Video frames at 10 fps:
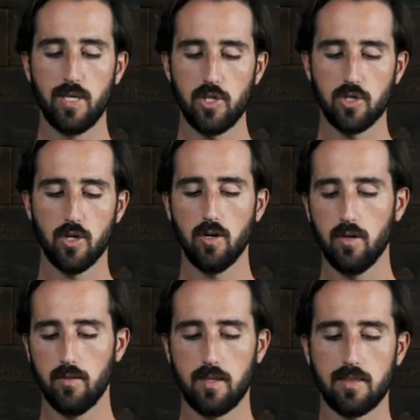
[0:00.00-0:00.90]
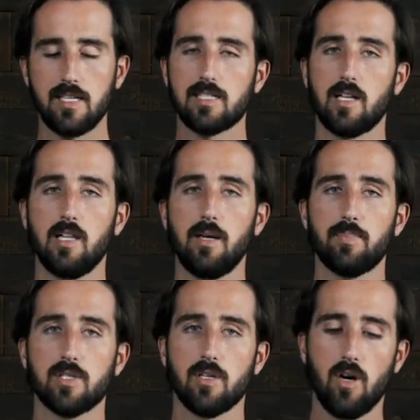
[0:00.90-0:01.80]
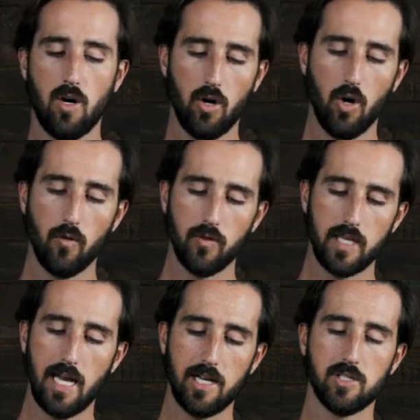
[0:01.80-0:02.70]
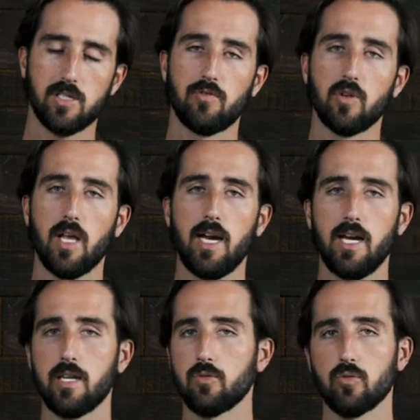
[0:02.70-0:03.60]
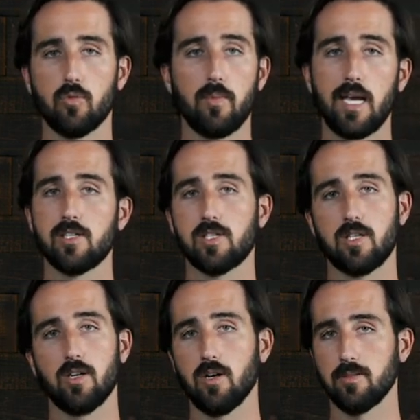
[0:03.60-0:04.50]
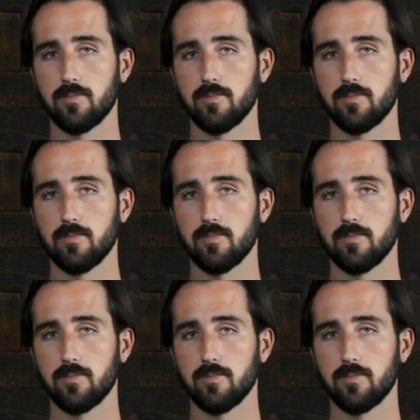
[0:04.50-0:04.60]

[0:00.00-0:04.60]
be sure that these clips are over the edges of your light and it will remain secure.